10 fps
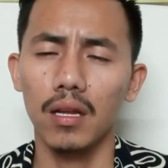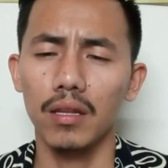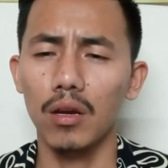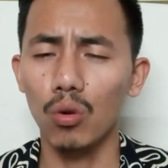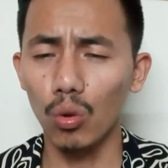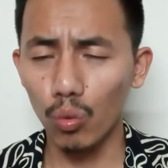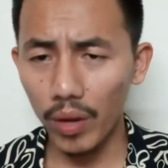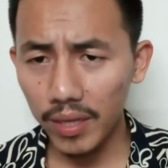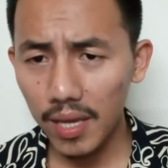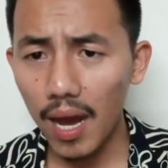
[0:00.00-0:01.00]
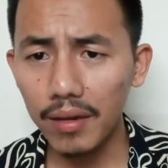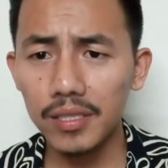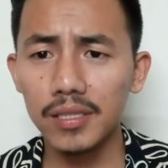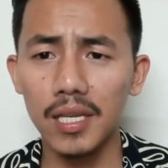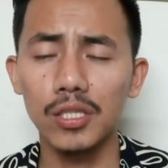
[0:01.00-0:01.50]
Now, when the other
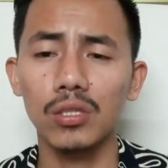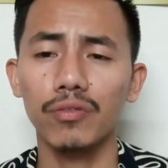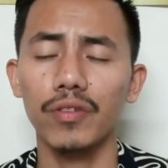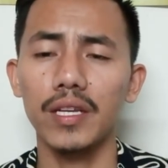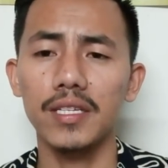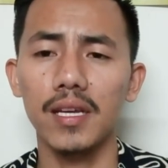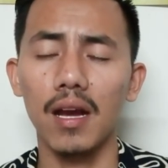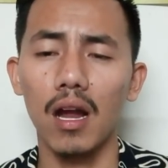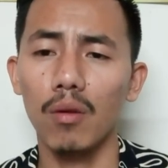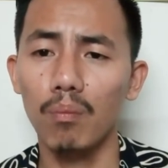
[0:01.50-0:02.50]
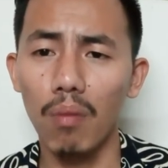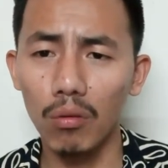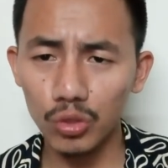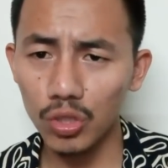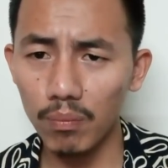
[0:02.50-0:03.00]
states of India are
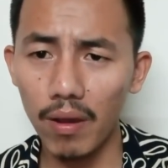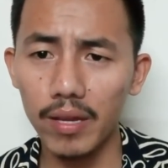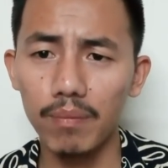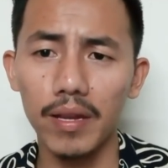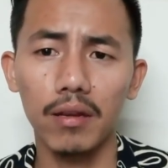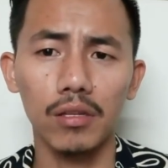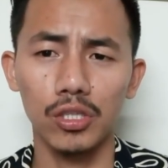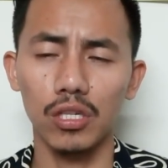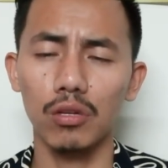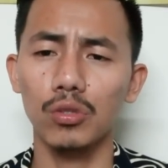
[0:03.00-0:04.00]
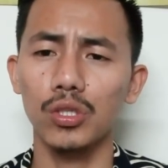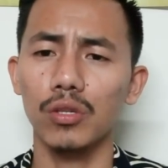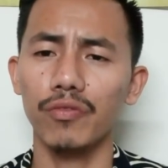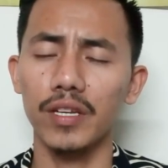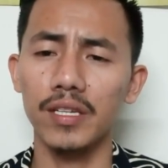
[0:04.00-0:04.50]
bound to abide by the Constitution
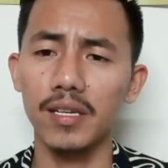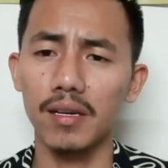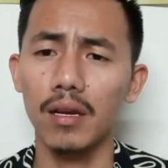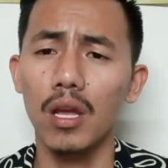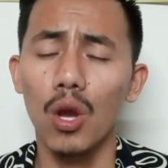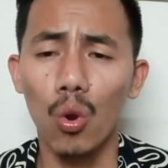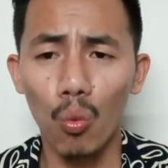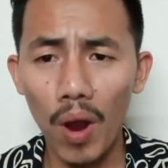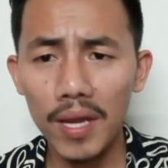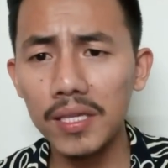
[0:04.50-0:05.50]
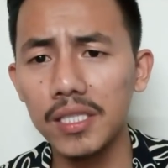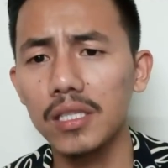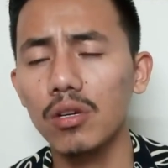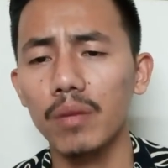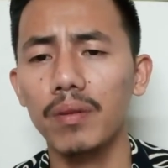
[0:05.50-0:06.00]
of India, why is it
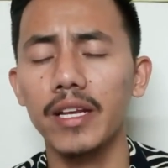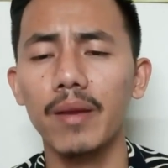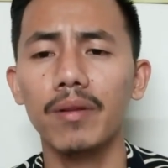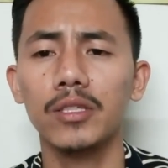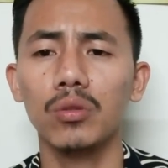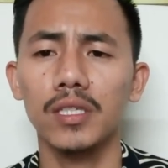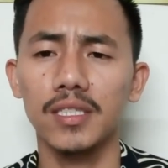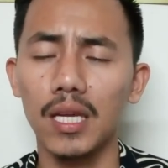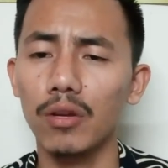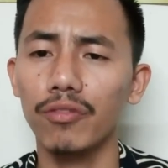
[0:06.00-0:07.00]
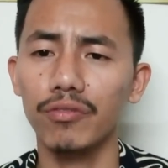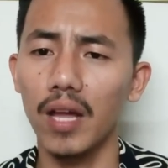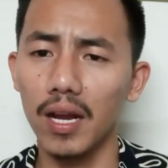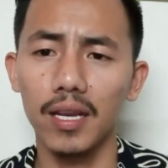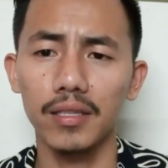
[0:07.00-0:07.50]
not applicable to the state of
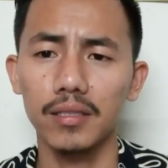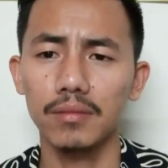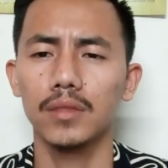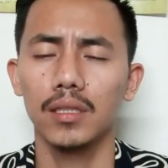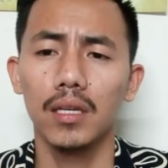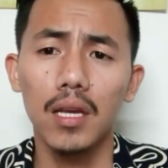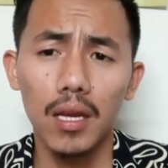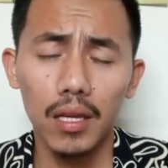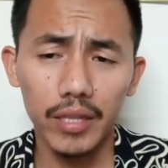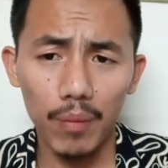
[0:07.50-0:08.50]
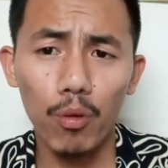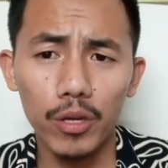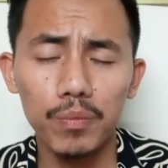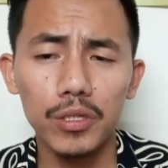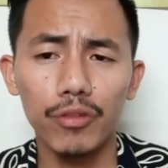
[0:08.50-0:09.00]
Nagaland? The
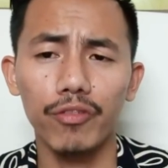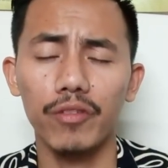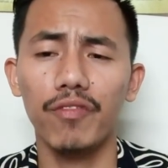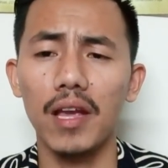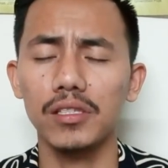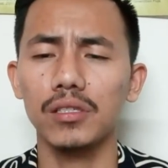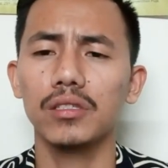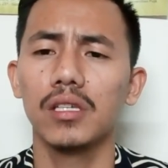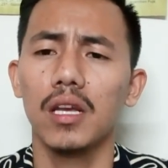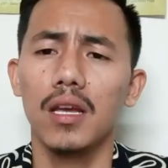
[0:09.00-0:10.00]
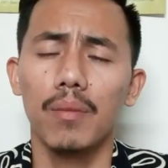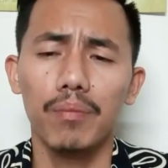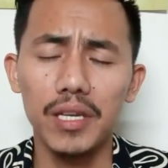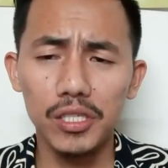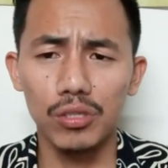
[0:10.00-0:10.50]
appointment of advisors,
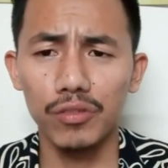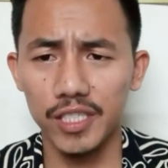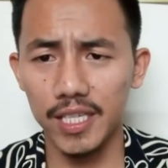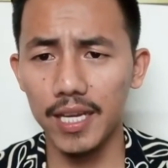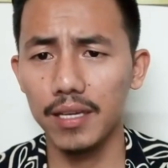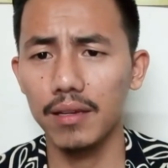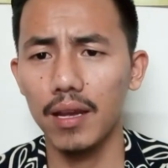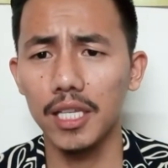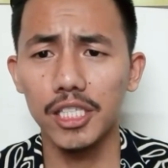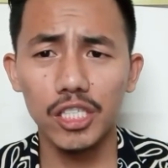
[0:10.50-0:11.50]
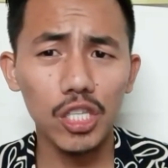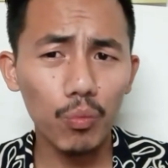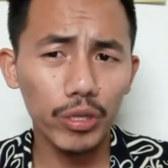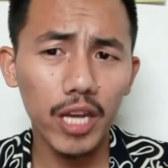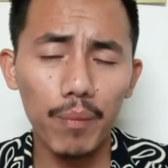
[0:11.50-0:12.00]
Minister of State, and
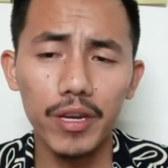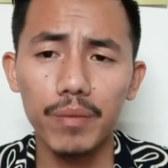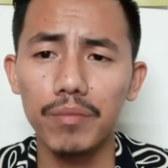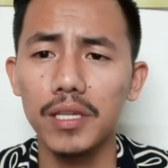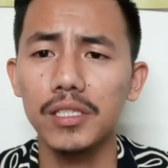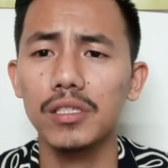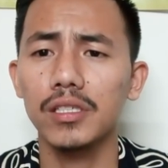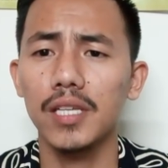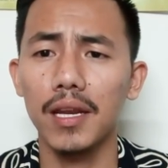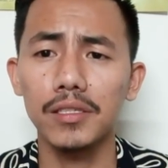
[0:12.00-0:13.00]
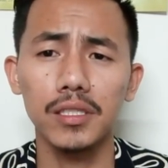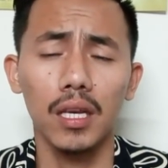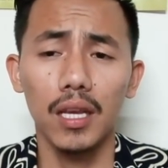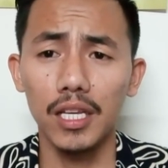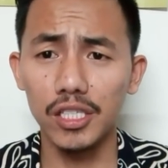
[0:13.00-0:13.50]
some with cabinet minister status
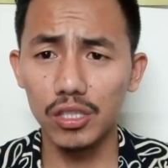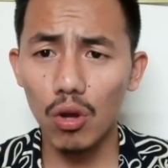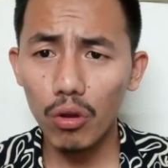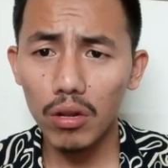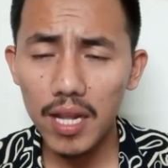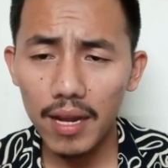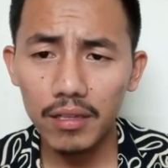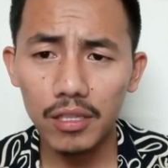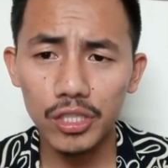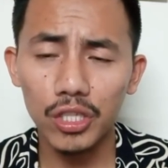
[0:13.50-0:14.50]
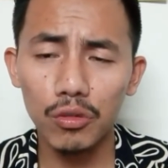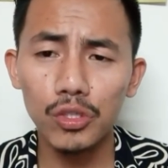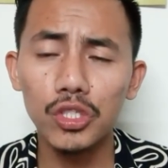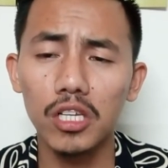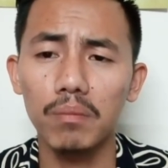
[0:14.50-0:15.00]
is not only
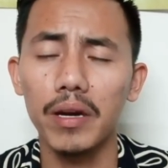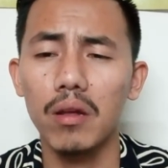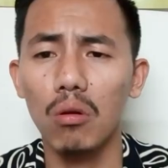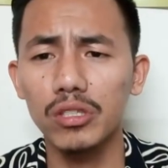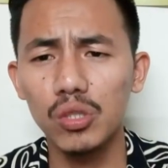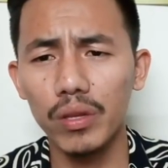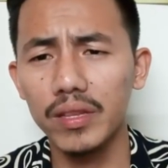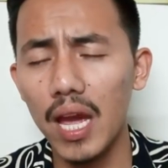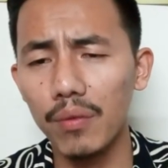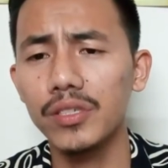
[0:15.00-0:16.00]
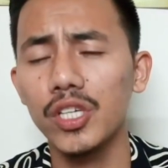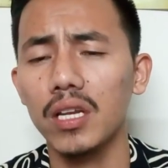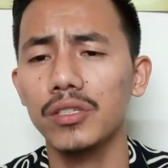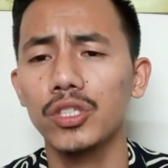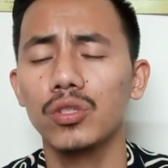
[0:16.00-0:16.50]
unconstitutional but also a direct
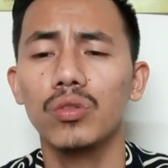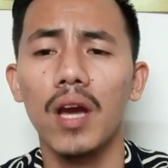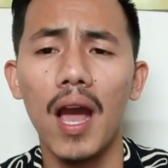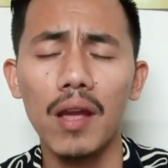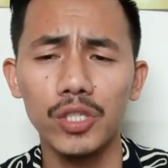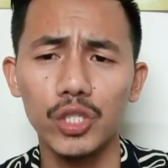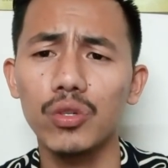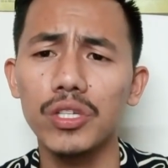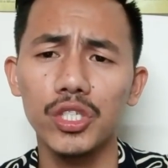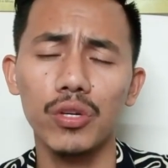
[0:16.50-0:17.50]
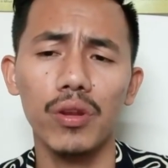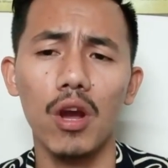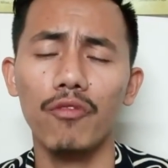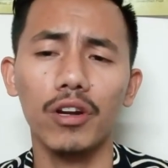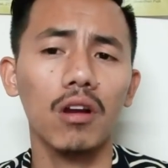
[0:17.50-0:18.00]
challenge to the highest judiciary
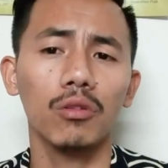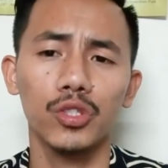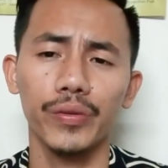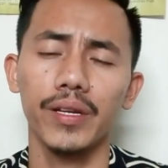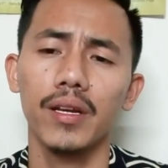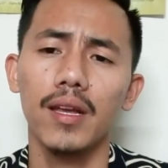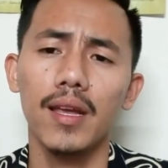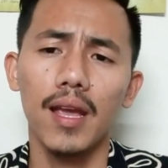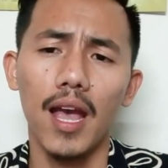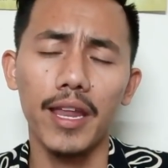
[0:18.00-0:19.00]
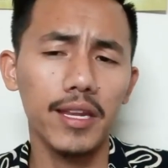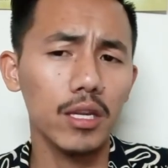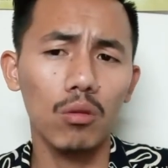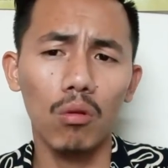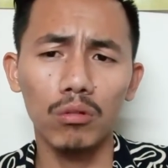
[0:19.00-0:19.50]
of our country, and
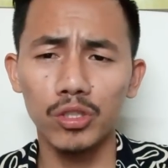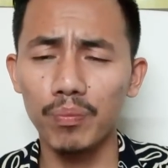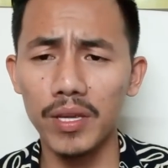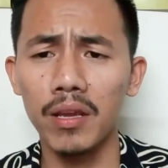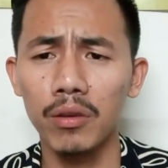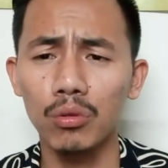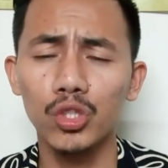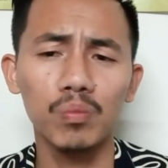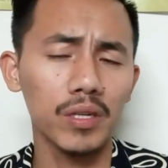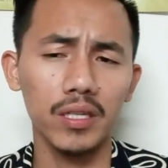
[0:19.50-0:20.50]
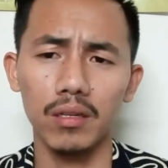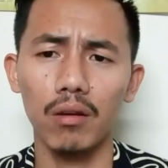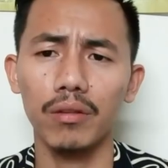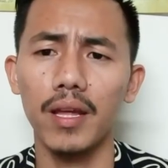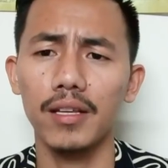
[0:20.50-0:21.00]
it will also be a huge burden
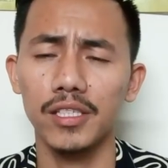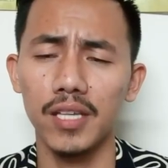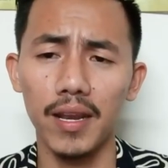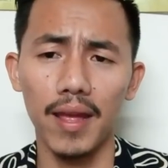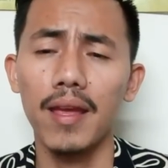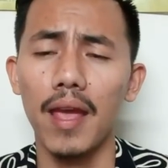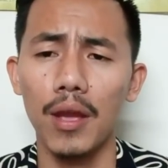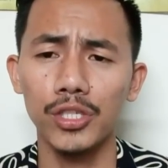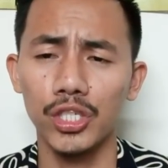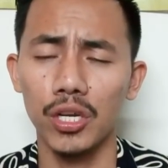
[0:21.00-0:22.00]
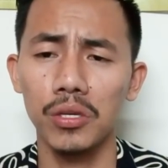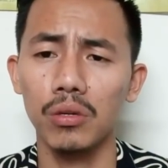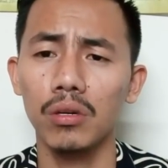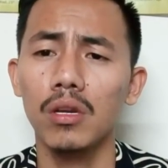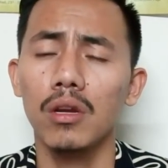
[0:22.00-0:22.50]
on the state
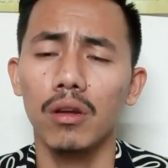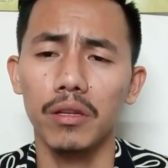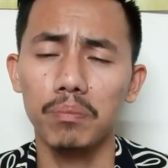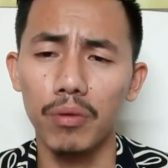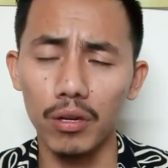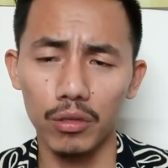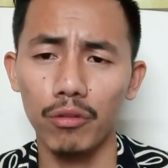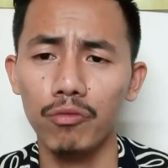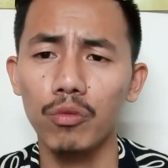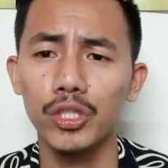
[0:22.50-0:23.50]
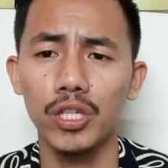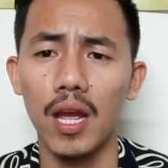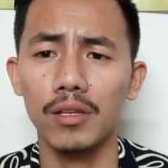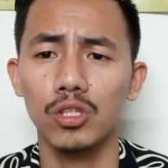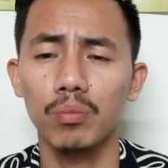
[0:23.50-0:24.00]
exchequer, the brunt of which
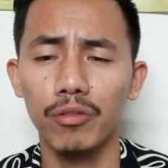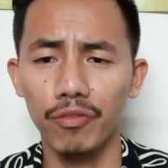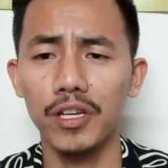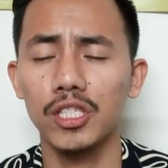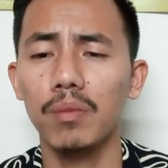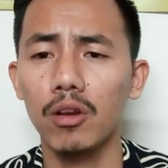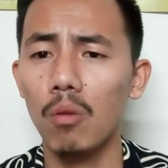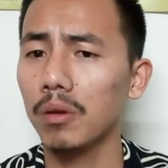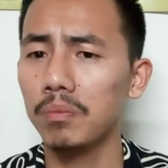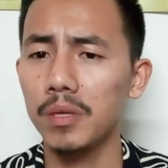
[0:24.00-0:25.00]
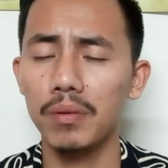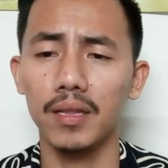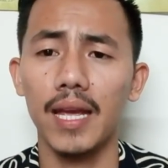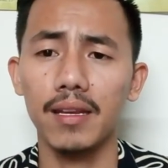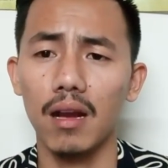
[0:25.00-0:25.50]
has to be faced by common people
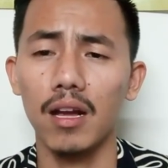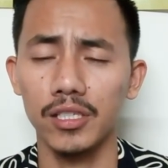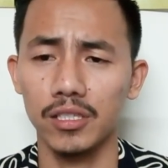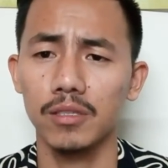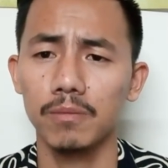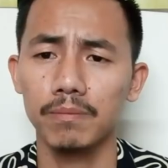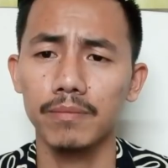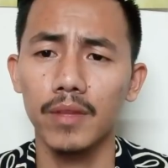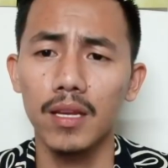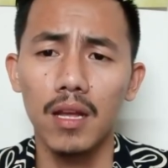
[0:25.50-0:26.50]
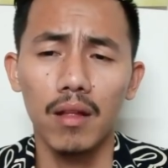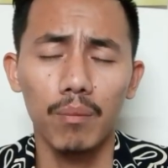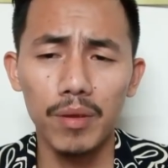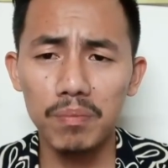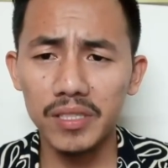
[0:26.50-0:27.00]
like us.
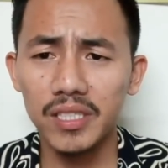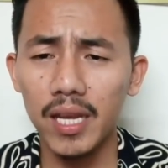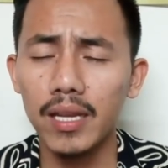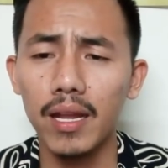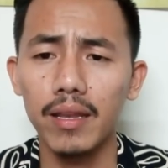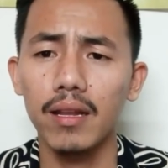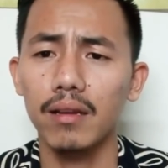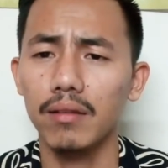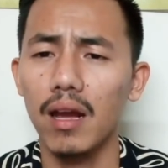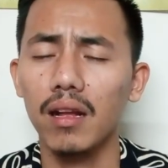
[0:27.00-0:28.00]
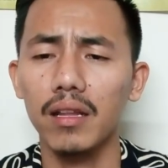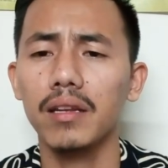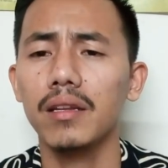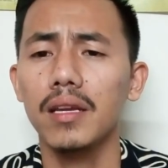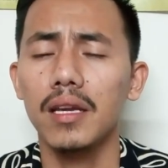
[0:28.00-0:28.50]
People say that the
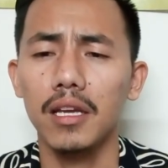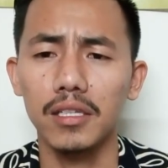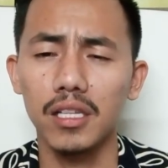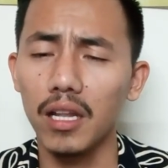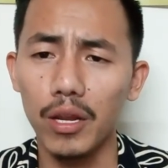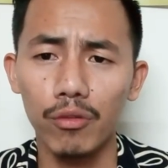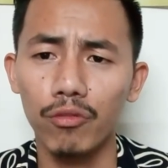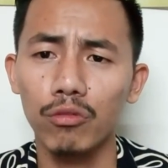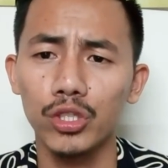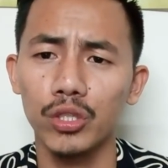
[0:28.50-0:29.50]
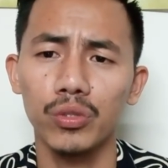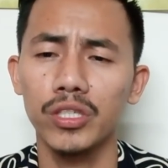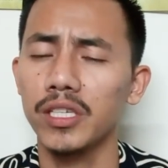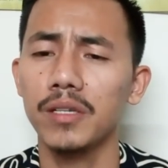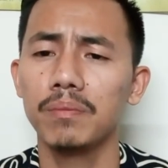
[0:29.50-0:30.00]
Nagaland is a land of
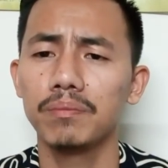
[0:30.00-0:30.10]
kushi-kushi,